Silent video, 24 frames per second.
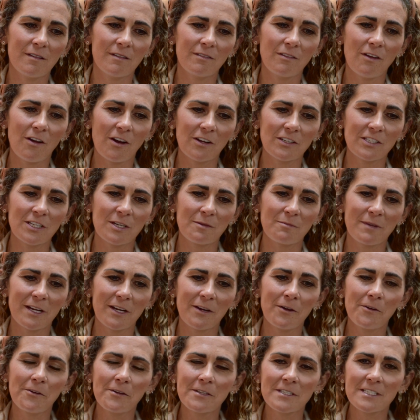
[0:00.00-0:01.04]
long term, my
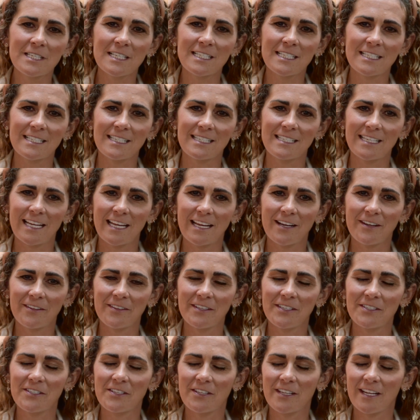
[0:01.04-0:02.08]
goal is to just stay
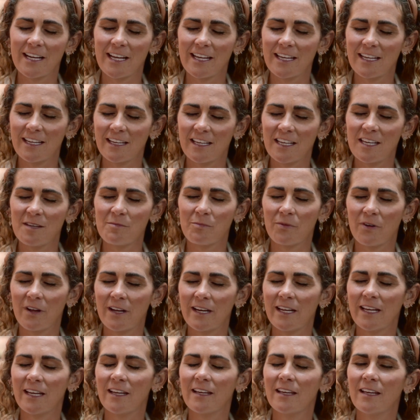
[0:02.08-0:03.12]
healthy so that I can keep
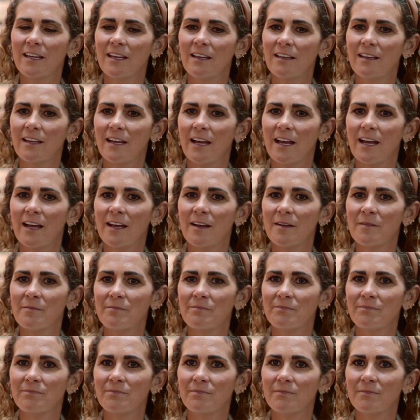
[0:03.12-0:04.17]
running.
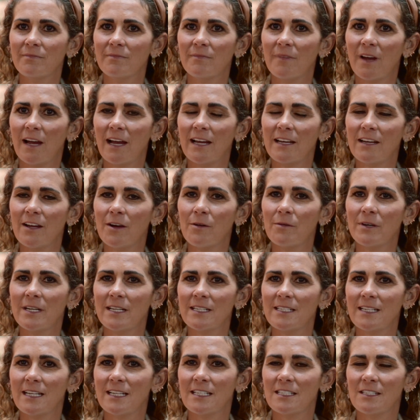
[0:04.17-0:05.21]
I know what
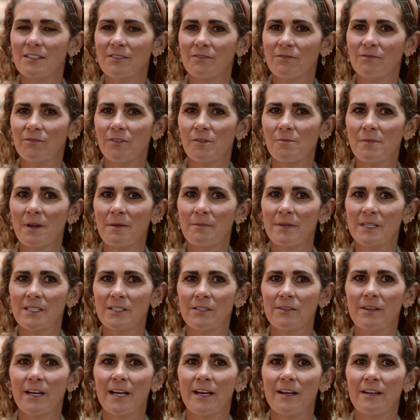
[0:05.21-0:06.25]
it does for my
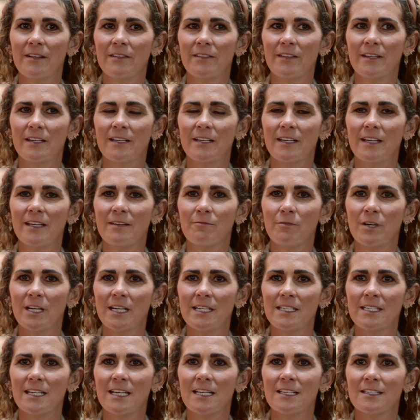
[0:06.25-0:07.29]
mental health and what
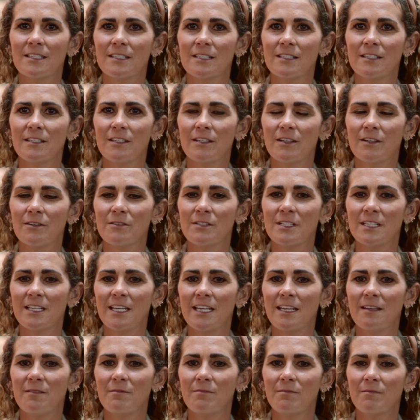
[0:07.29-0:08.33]
it does, to
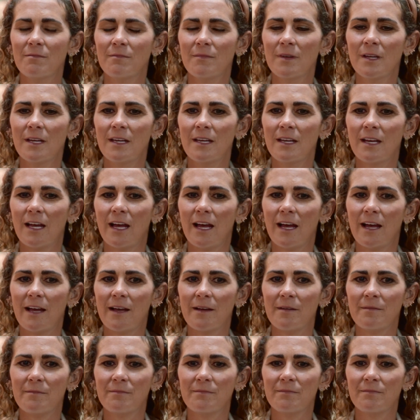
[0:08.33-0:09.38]
keep
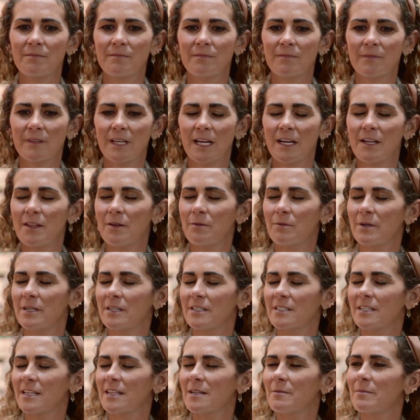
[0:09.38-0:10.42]
kind of the
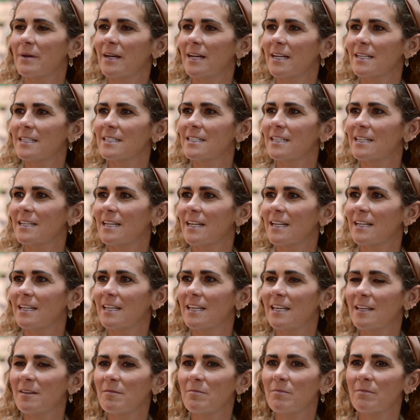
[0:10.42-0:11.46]
wheels on the bus and
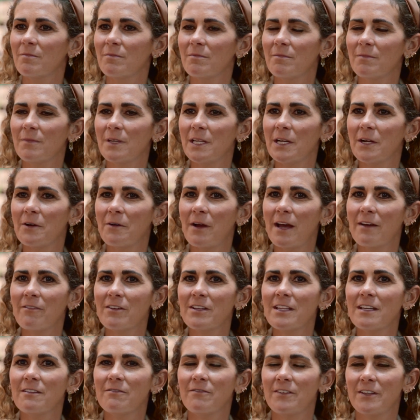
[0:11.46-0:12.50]
keep,
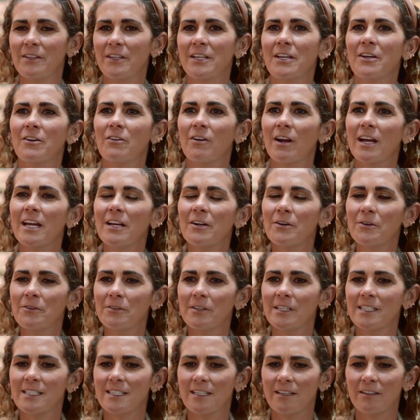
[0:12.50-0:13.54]
everything feeling great
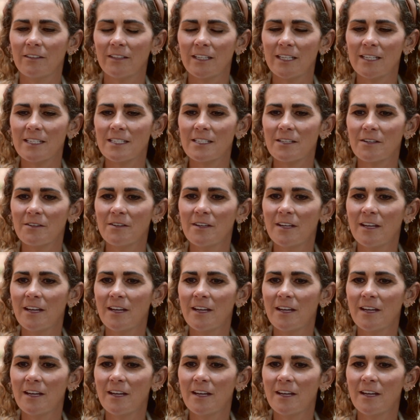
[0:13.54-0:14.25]
holistically. So